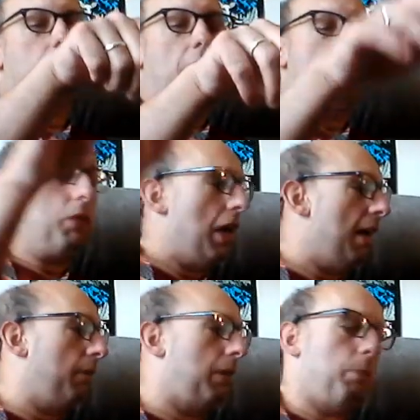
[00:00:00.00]
I forgot
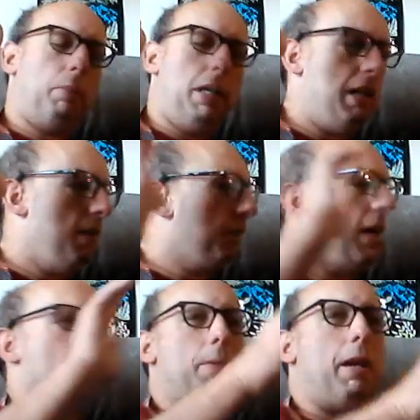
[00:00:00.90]
completely
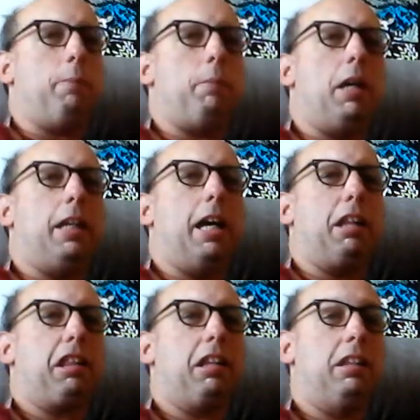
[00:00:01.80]
forgot about Among
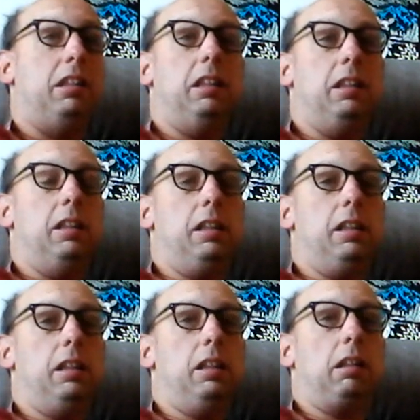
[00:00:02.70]
Us
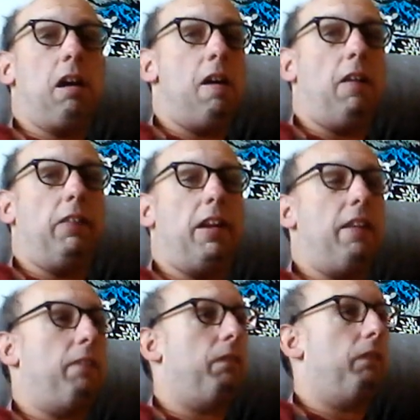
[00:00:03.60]
called
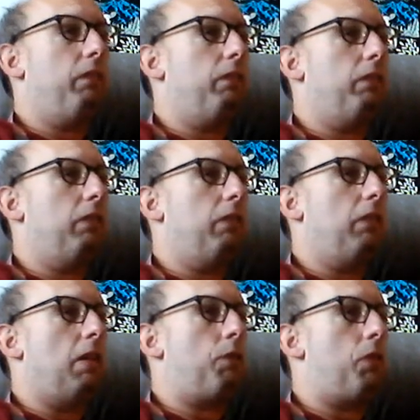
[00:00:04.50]

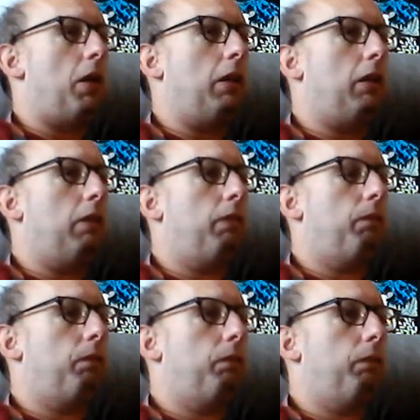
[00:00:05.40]
fun,
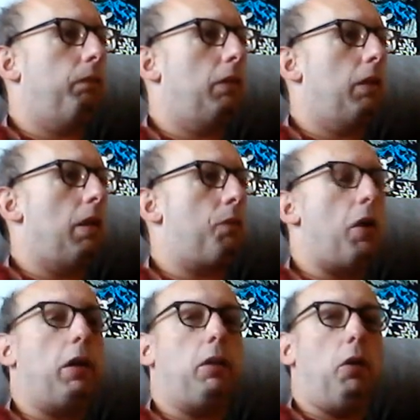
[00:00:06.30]
the
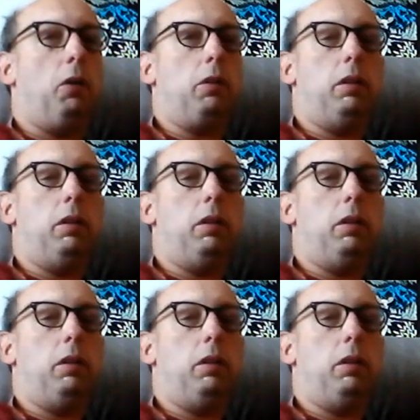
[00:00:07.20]
Fungle.